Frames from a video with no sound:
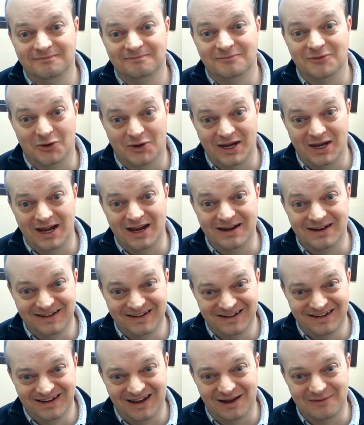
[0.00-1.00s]
Okay?
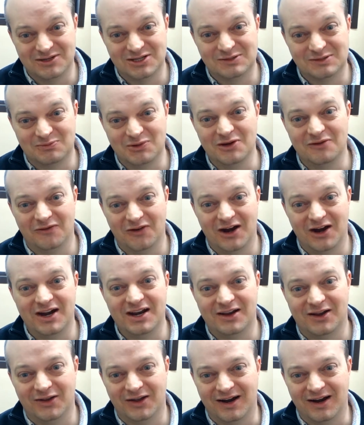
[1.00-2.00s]
I'm just being very
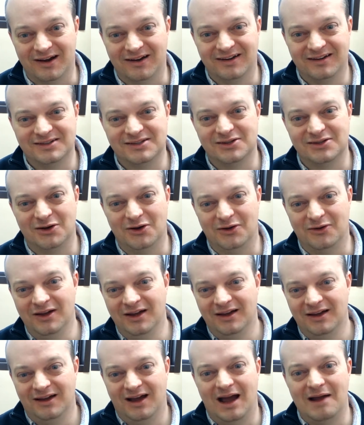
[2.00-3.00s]
clear. So
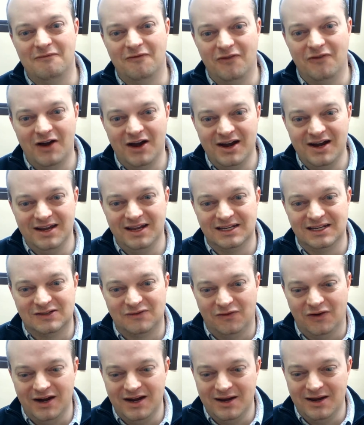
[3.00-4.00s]
it's
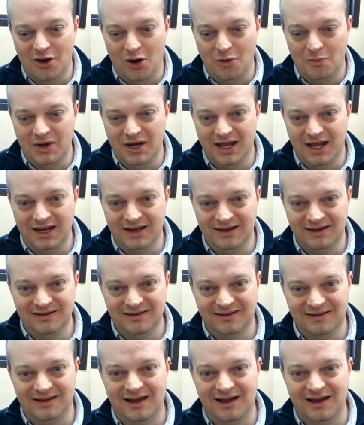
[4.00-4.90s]
very open-ended.